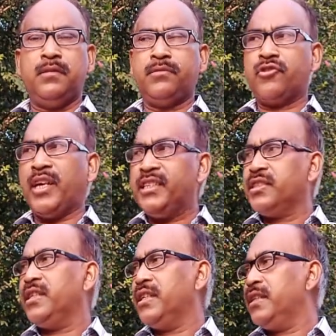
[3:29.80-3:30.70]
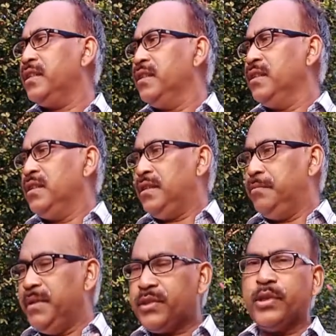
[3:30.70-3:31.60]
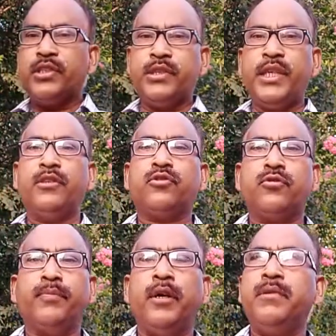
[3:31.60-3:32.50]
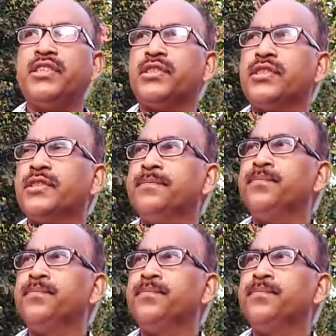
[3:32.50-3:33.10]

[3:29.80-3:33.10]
traditional methods they used to publish.